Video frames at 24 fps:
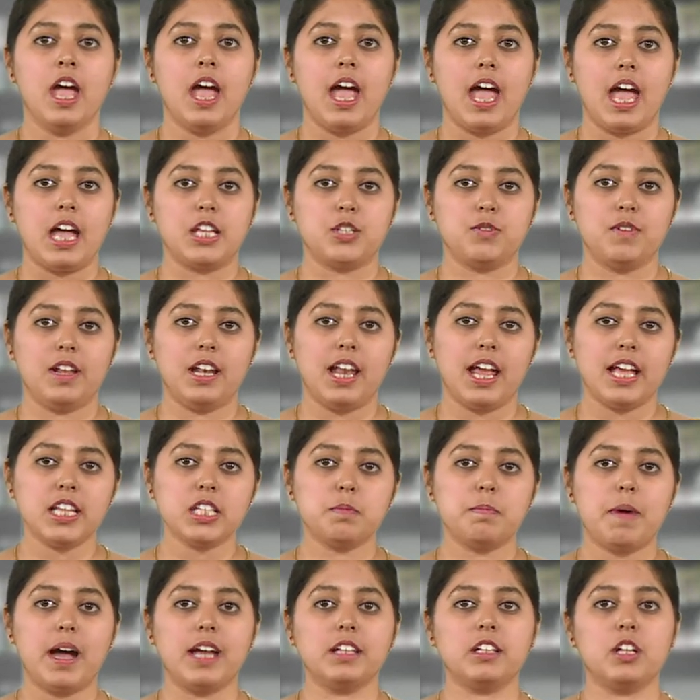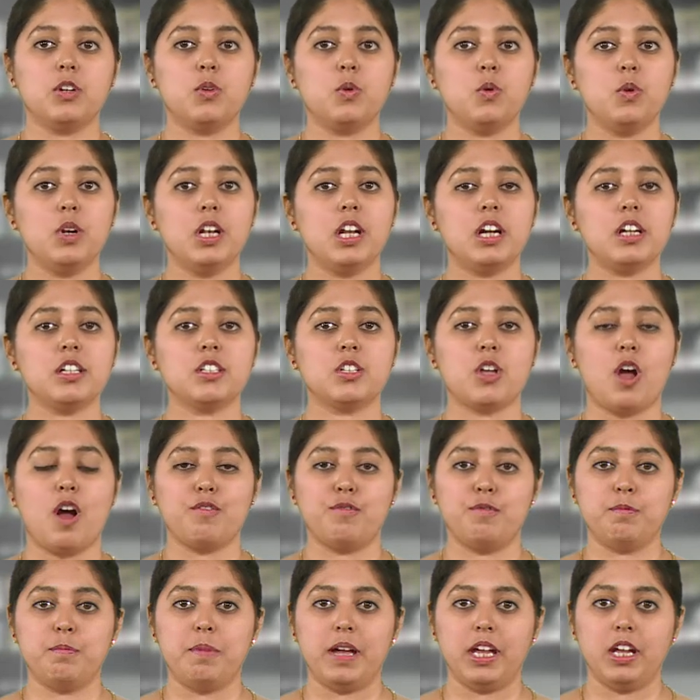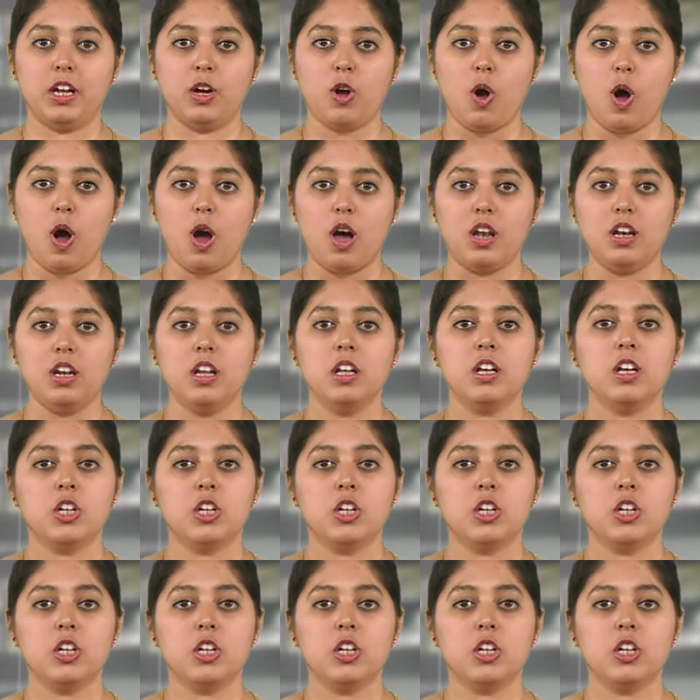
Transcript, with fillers: as well as by the rulers of Bengal,